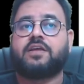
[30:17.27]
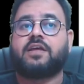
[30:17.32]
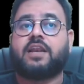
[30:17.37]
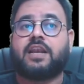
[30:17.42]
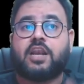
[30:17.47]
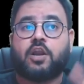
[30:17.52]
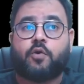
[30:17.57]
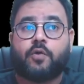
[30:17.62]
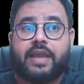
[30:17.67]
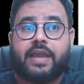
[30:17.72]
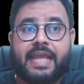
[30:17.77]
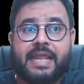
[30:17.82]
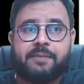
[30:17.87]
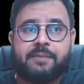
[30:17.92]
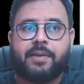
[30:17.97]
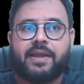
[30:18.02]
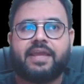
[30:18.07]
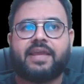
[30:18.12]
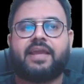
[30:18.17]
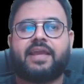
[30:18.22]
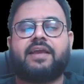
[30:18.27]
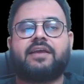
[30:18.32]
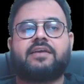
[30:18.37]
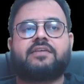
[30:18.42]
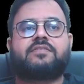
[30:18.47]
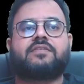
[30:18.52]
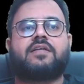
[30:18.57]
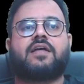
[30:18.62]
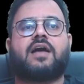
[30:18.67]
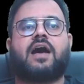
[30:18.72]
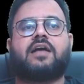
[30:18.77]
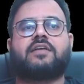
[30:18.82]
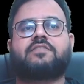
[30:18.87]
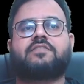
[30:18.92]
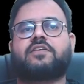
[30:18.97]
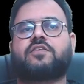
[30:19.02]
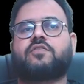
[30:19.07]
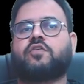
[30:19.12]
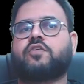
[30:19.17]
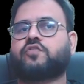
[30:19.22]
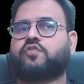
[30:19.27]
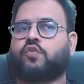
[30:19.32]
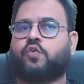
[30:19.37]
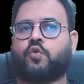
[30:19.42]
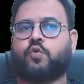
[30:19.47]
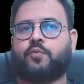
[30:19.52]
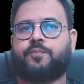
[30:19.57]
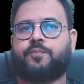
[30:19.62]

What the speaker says: Now, in my case, answer was no.